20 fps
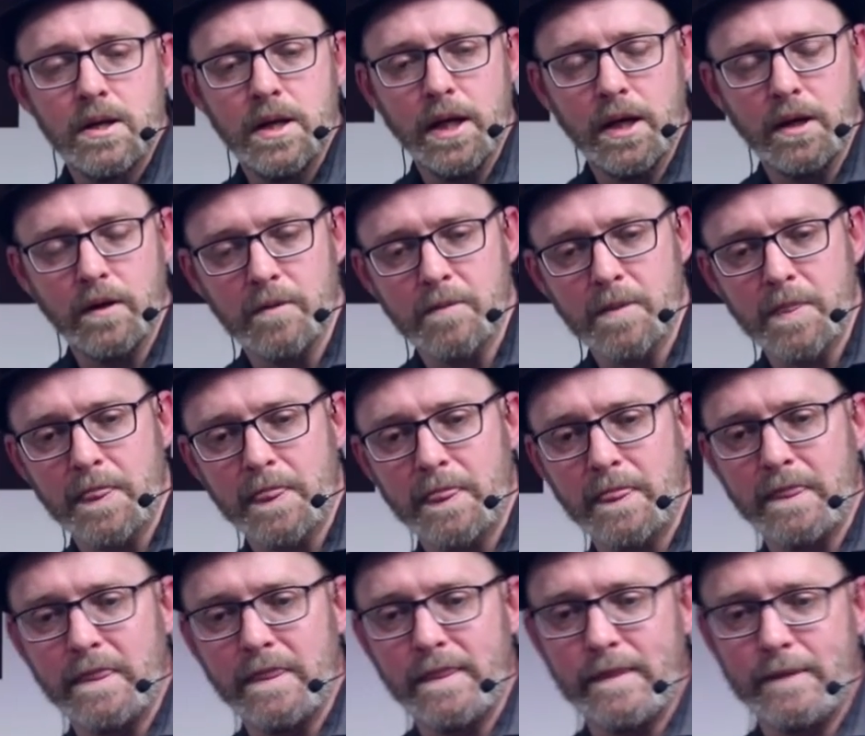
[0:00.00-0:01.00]
Now,
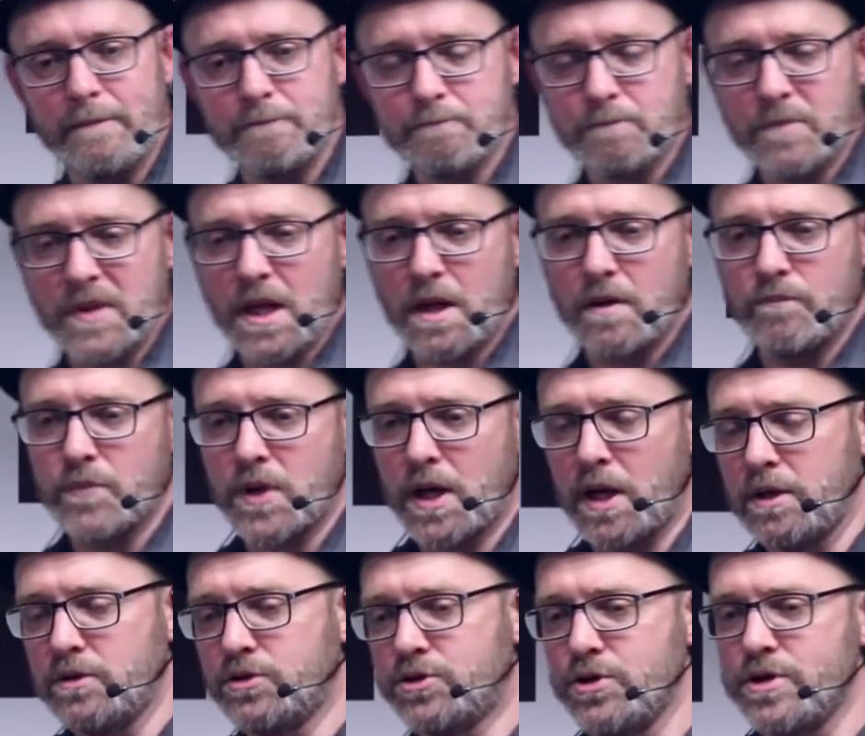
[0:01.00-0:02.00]

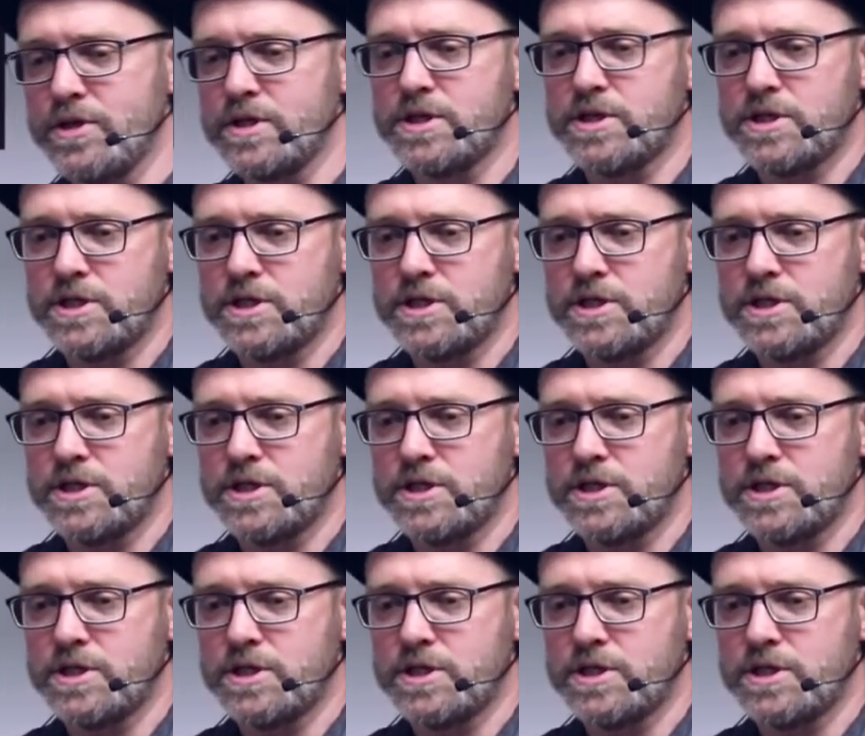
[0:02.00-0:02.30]
I drew the